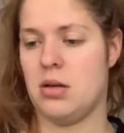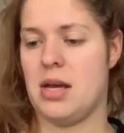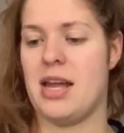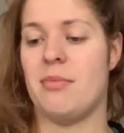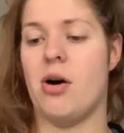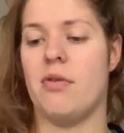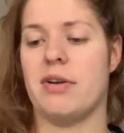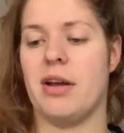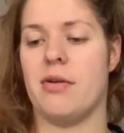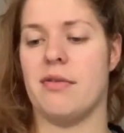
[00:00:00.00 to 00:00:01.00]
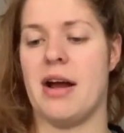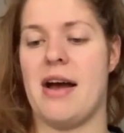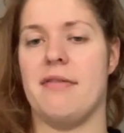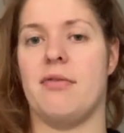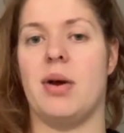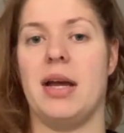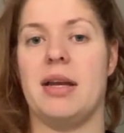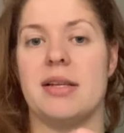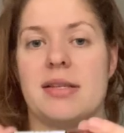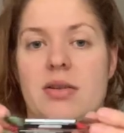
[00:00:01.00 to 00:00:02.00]
and I'm already over halfway and
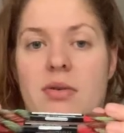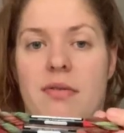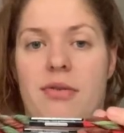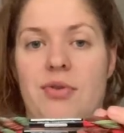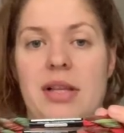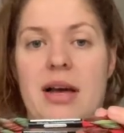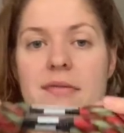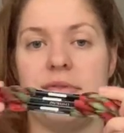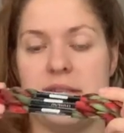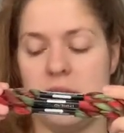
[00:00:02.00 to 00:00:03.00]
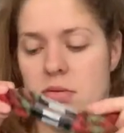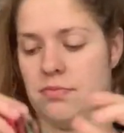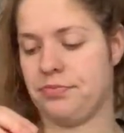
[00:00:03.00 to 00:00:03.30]
I still have 3 left, so